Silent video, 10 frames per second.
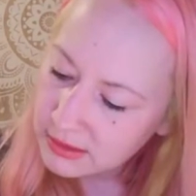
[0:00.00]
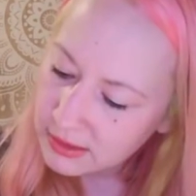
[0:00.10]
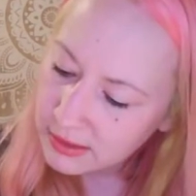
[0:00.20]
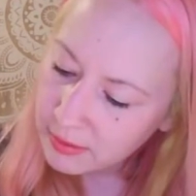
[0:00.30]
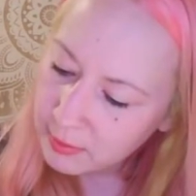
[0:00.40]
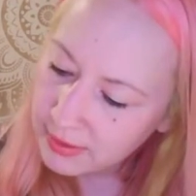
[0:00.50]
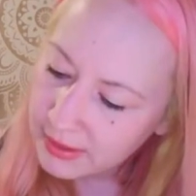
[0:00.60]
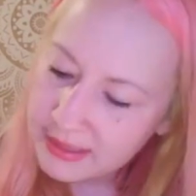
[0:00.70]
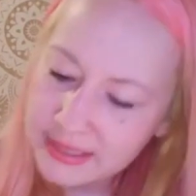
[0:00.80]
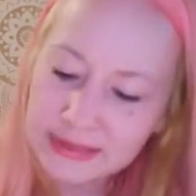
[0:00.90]
But
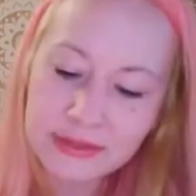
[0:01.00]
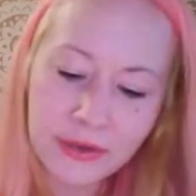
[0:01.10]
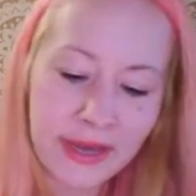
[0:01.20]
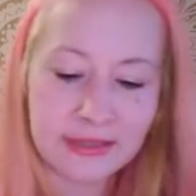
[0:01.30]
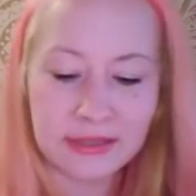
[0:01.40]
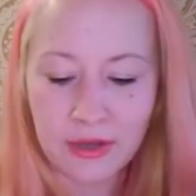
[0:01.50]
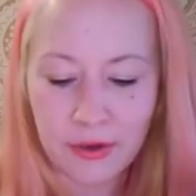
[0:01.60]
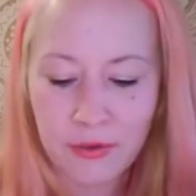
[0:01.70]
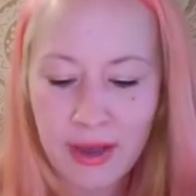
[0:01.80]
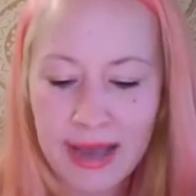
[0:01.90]
yes, okay,
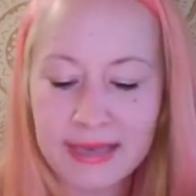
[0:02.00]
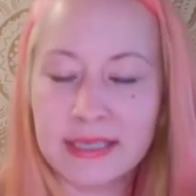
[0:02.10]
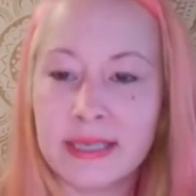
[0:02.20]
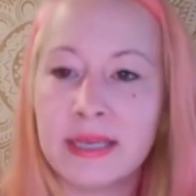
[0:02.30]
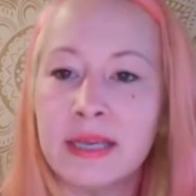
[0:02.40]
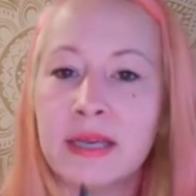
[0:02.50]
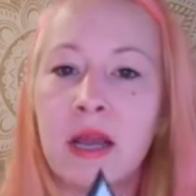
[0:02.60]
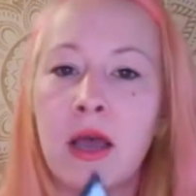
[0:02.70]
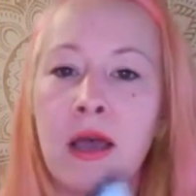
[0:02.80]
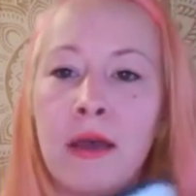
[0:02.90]
so I did
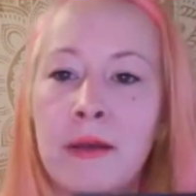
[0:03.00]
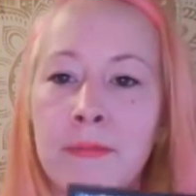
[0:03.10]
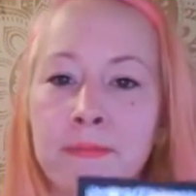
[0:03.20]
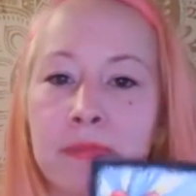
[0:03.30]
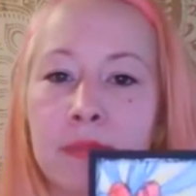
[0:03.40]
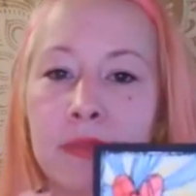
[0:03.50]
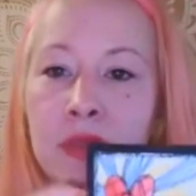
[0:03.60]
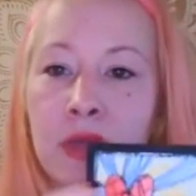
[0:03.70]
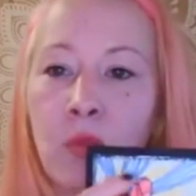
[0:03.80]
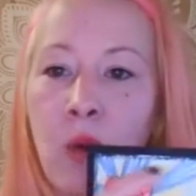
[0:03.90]
the
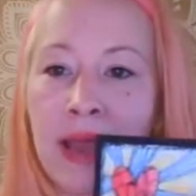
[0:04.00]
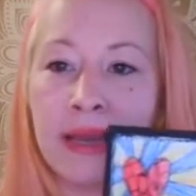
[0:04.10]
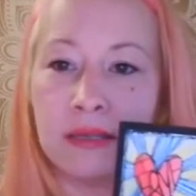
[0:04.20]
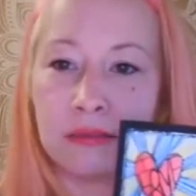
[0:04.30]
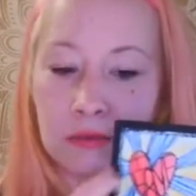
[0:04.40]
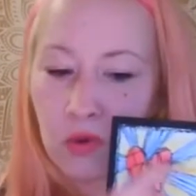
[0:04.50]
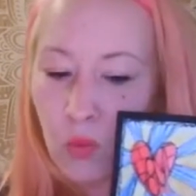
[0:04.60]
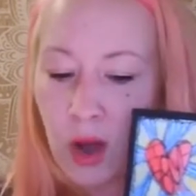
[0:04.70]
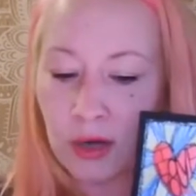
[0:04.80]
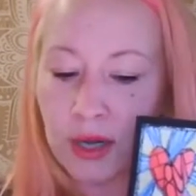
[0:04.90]
white
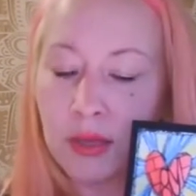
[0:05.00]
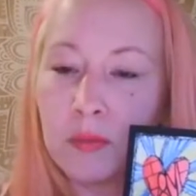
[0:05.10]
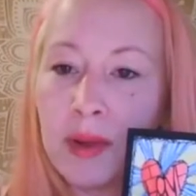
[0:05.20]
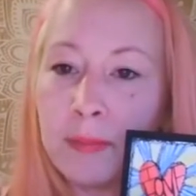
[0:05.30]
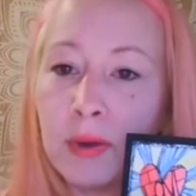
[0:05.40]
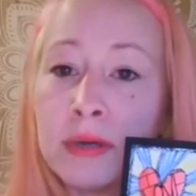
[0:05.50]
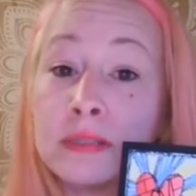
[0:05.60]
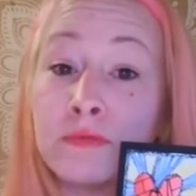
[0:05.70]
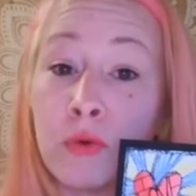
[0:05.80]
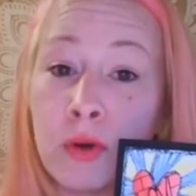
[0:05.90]
watercolor paper is
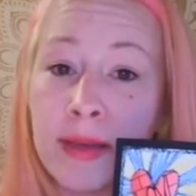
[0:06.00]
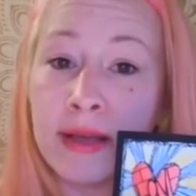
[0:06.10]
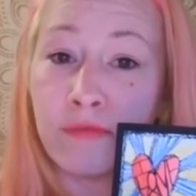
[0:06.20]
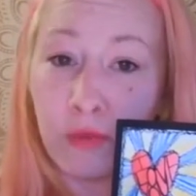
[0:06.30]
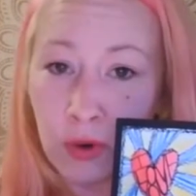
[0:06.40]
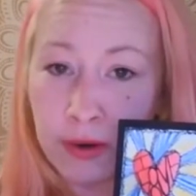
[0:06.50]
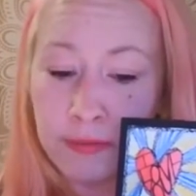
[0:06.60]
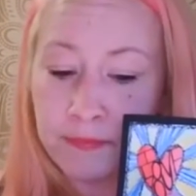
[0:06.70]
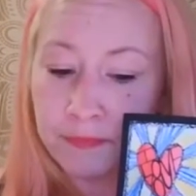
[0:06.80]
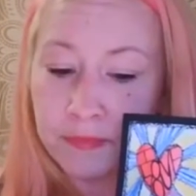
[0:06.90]
4x4.
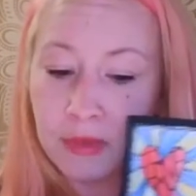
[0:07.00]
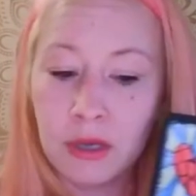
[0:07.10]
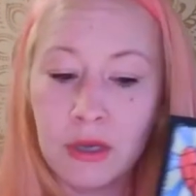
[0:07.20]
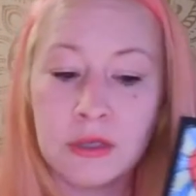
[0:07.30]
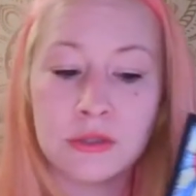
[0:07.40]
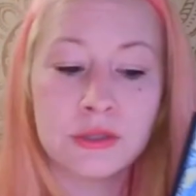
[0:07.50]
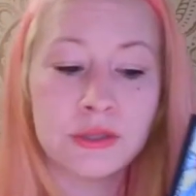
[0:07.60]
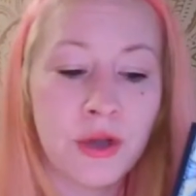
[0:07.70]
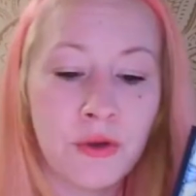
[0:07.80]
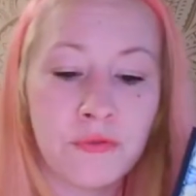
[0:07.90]
So
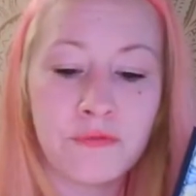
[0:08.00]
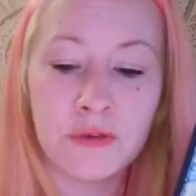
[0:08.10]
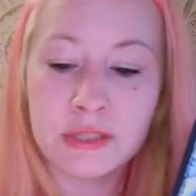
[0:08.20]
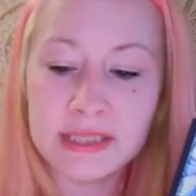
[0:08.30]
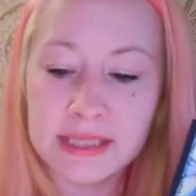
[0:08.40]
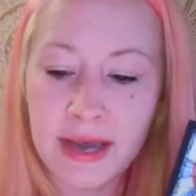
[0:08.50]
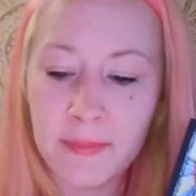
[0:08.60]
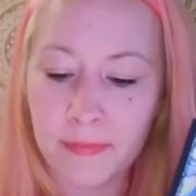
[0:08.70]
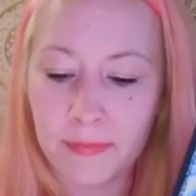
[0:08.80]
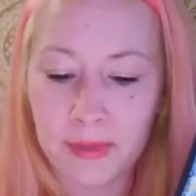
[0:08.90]
first step
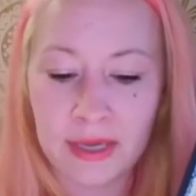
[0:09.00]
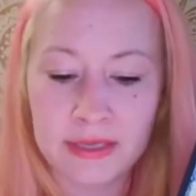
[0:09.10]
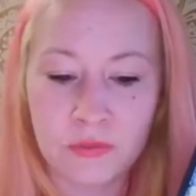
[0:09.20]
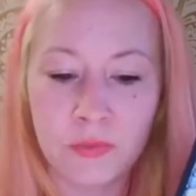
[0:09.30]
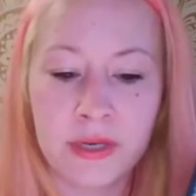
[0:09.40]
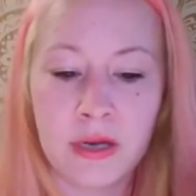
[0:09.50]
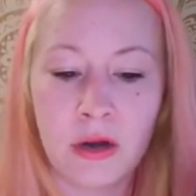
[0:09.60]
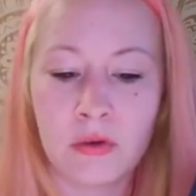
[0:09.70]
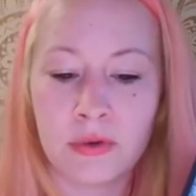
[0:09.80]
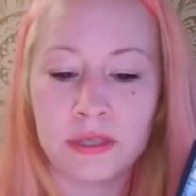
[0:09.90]
is we are
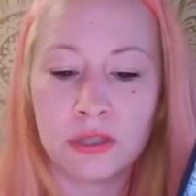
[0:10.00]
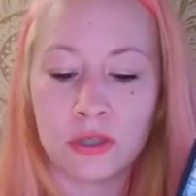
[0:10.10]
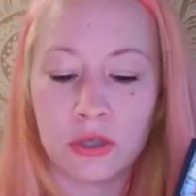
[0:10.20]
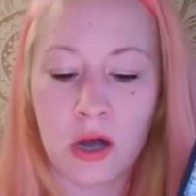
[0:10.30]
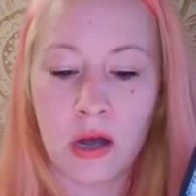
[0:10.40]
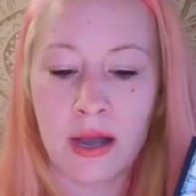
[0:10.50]
going to draw a